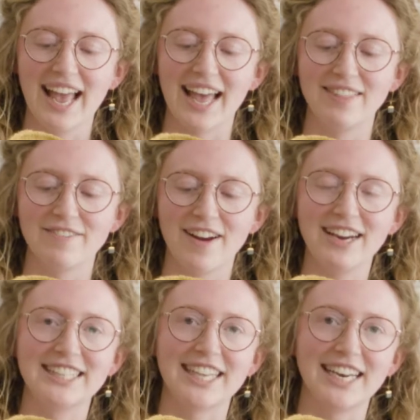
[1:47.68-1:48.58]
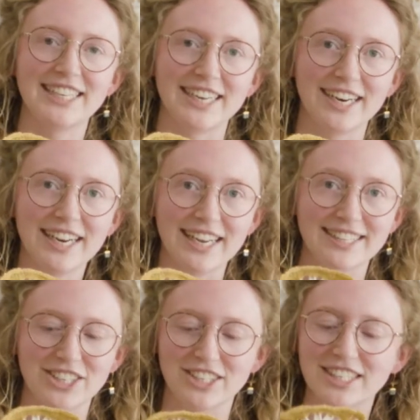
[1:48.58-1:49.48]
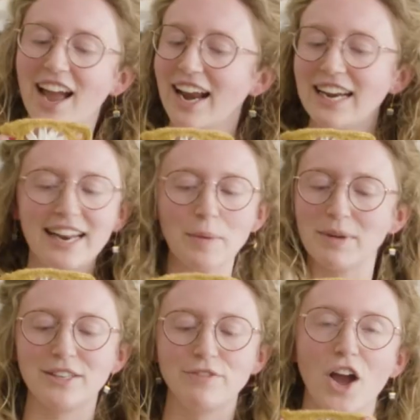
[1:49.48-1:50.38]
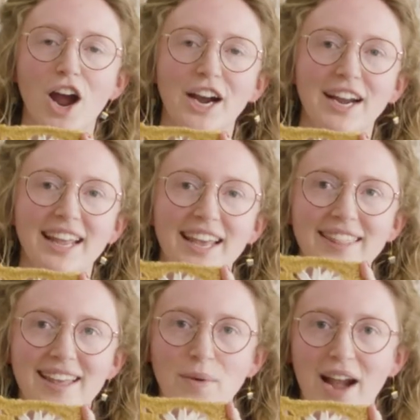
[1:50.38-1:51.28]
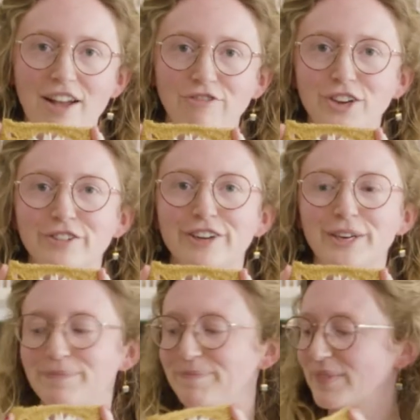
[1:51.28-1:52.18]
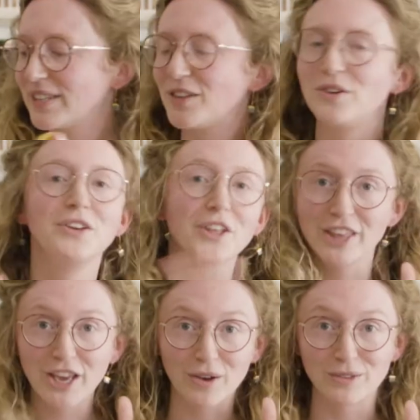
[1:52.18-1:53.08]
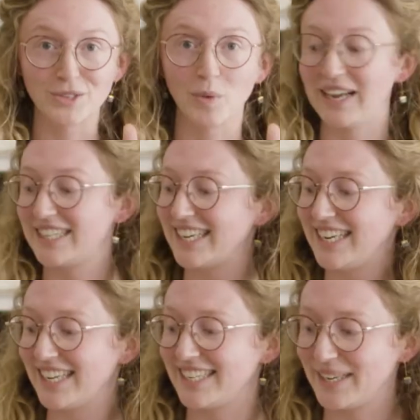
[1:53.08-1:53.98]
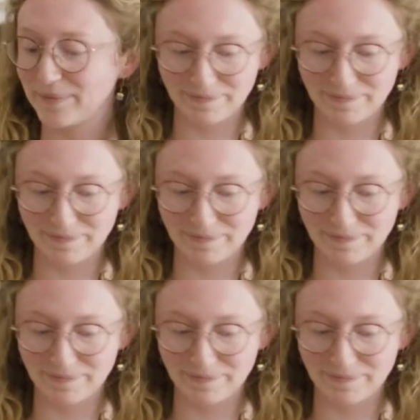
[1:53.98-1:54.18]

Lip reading: and the very center is just tiny little bits of yarn that were left over. So nothing goes to waste in knitting.